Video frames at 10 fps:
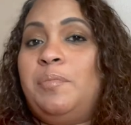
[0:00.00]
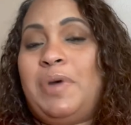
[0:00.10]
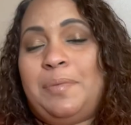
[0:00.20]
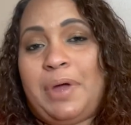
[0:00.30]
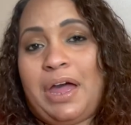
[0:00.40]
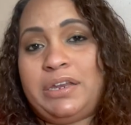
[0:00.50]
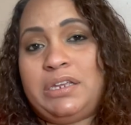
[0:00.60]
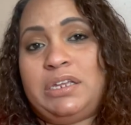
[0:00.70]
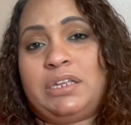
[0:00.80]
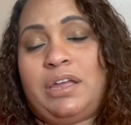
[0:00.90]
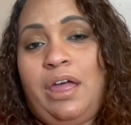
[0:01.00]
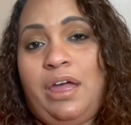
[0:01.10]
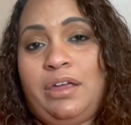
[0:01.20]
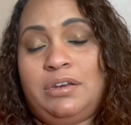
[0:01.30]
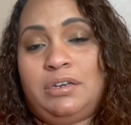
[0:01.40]
my body
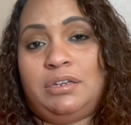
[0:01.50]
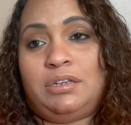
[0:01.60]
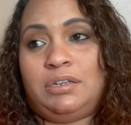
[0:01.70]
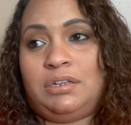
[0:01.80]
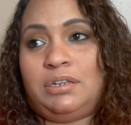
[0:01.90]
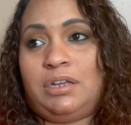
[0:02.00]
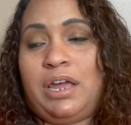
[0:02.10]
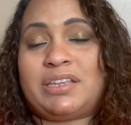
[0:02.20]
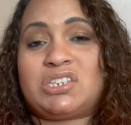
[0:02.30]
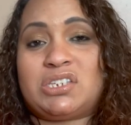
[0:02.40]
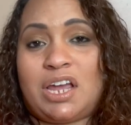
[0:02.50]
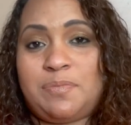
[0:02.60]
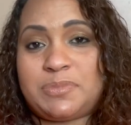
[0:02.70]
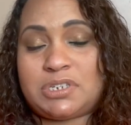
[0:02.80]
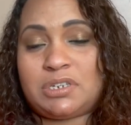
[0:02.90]
can
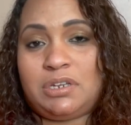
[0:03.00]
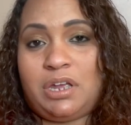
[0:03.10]
accept